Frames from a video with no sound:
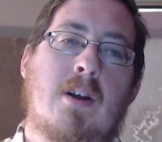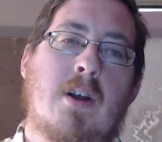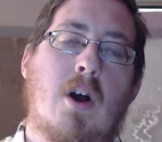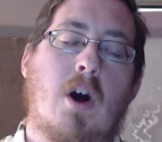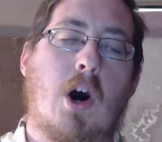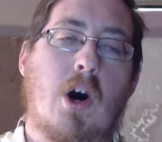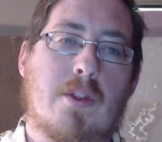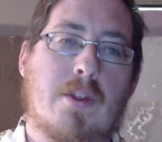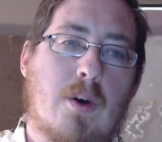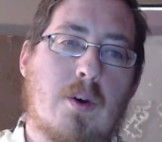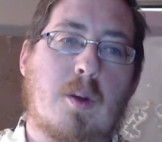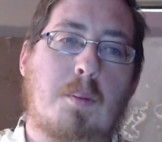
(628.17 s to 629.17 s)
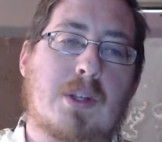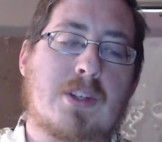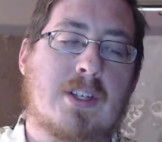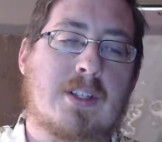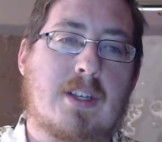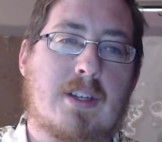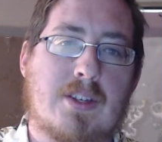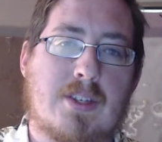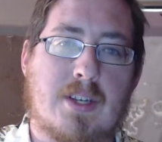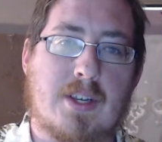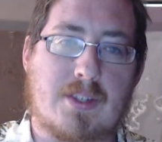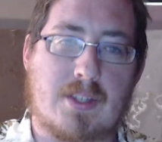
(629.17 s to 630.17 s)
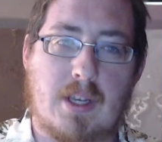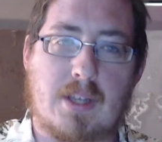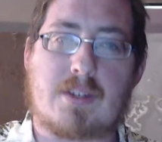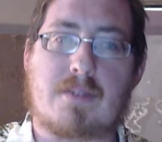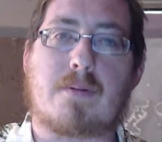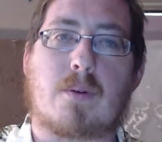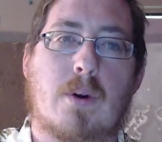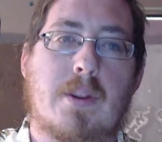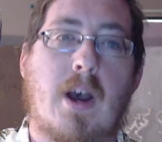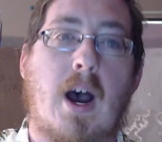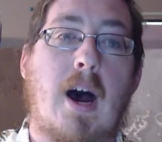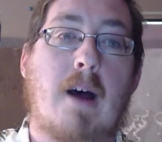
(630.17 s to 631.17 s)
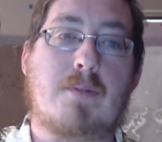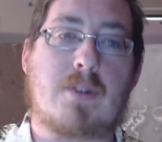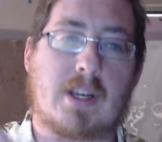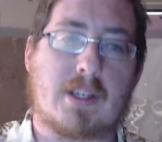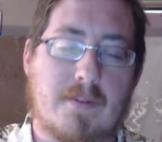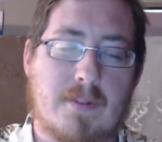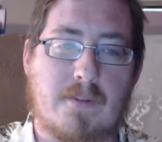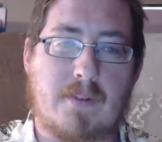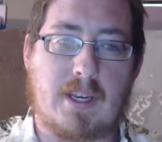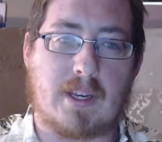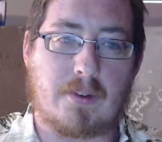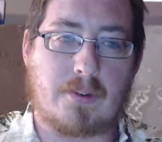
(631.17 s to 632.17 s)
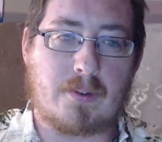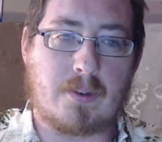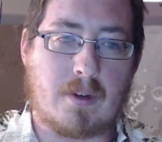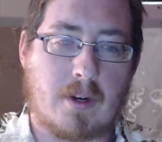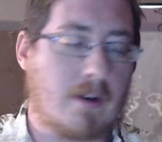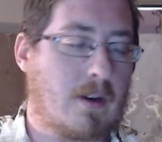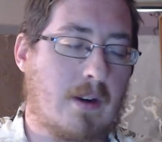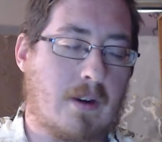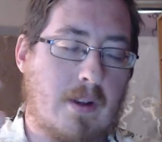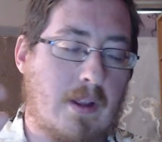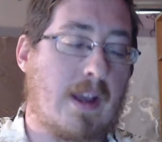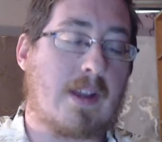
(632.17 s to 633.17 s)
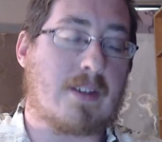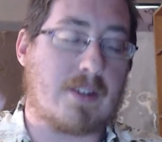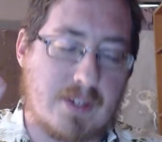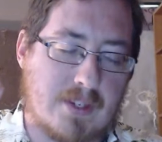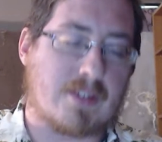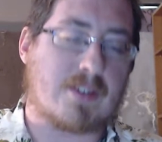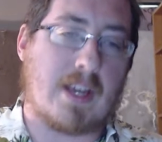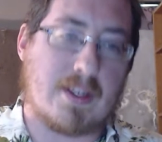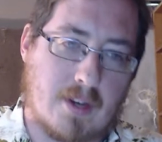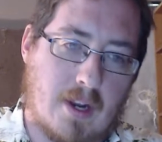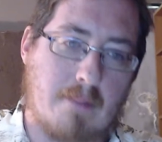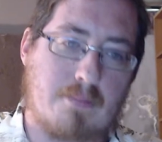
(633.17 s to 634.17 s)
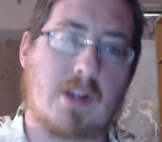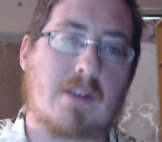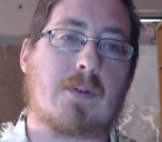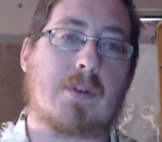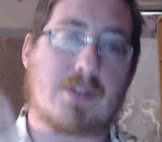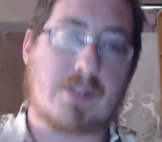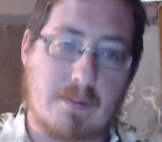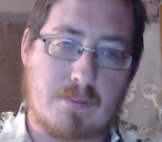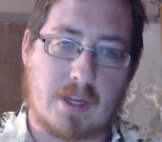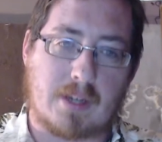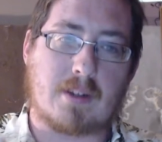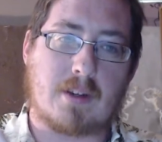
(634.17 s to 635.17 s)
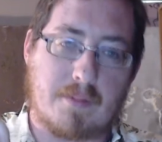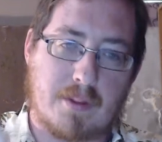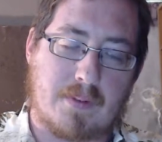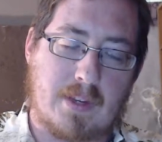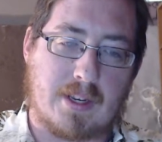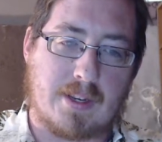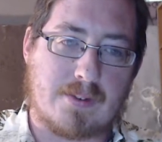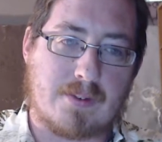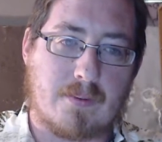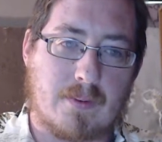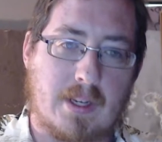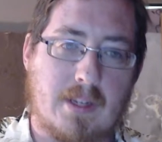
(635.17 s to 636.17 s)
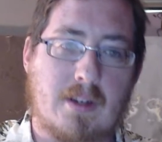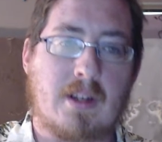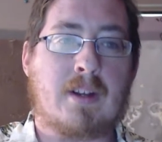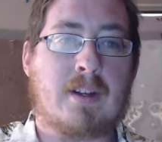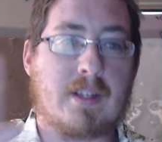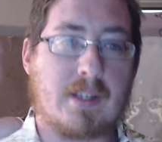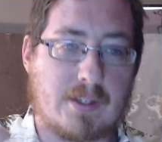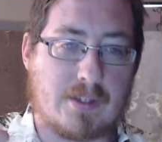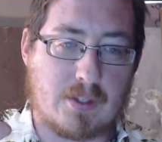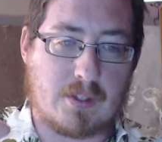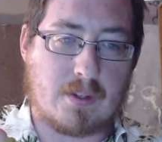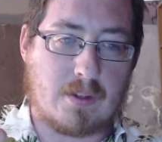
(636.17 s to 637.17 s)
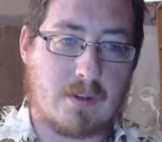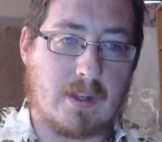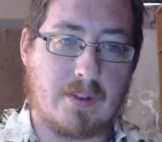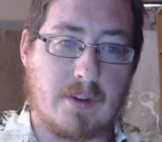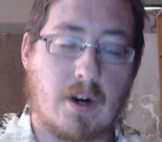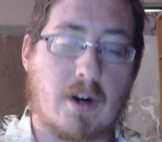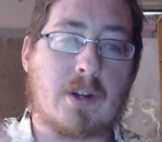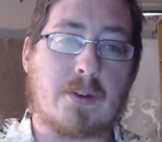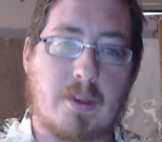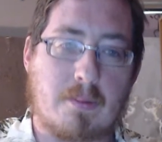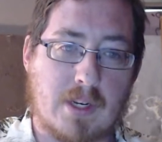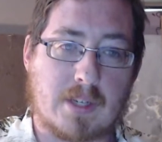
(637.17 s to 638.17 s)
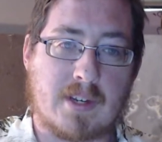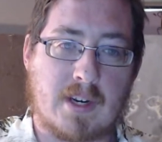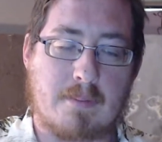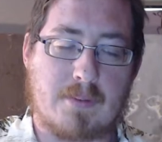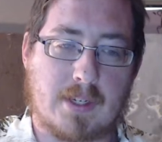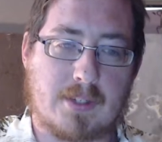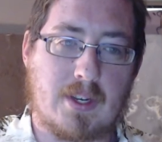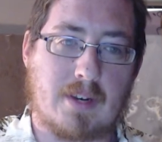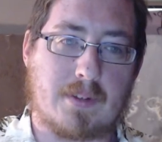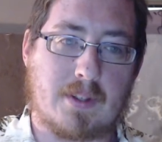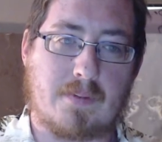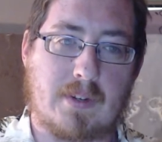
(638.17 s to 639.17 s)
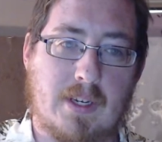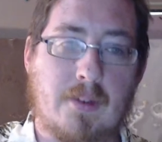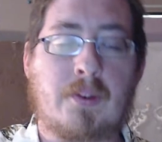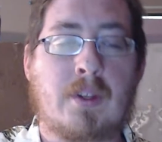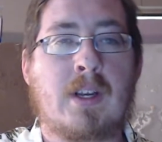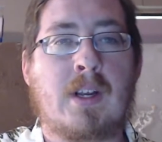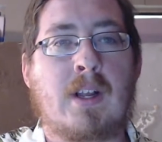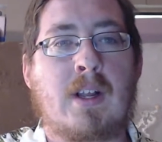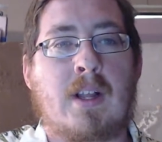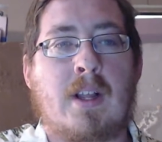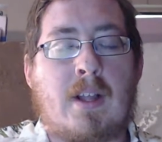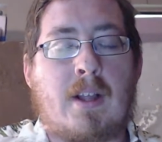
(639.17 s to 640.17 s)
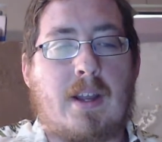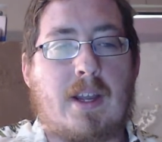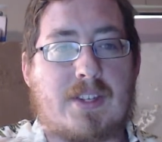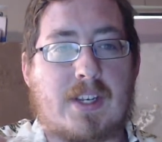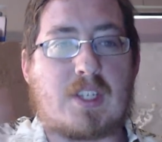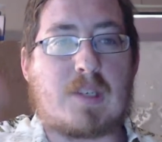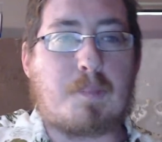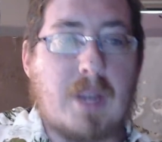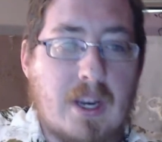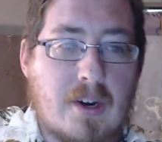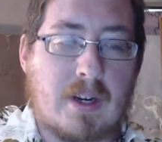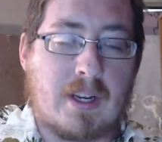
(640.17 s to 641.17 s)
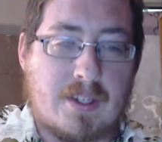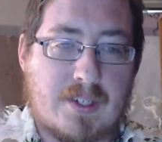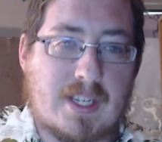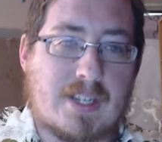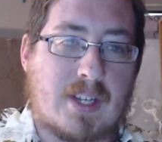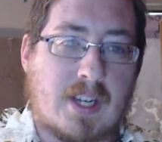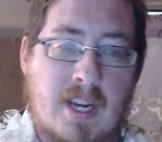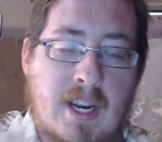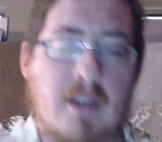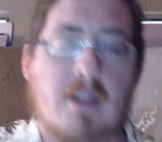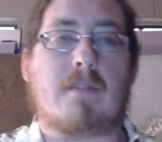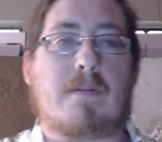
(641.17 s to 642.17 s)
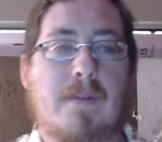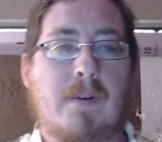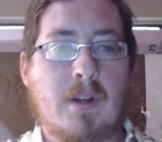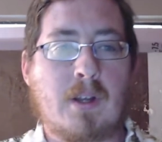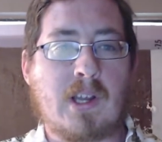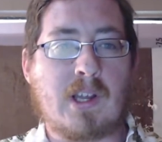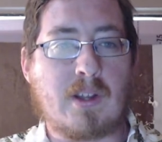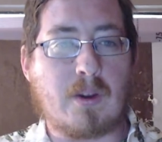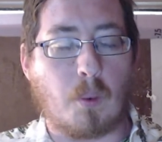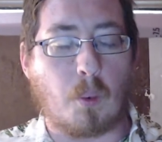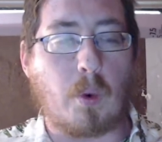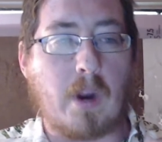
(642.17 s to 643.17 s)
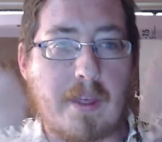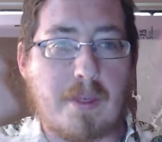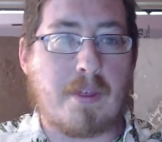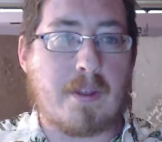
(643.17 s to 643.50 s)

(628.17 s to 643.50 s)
although the placenta doesn't exist for the object of the fetus, or doesn't exist as an object for the subject of the fetus, right? Because there are no subjects and objects yet for the fetus. It's experienced as a kind of as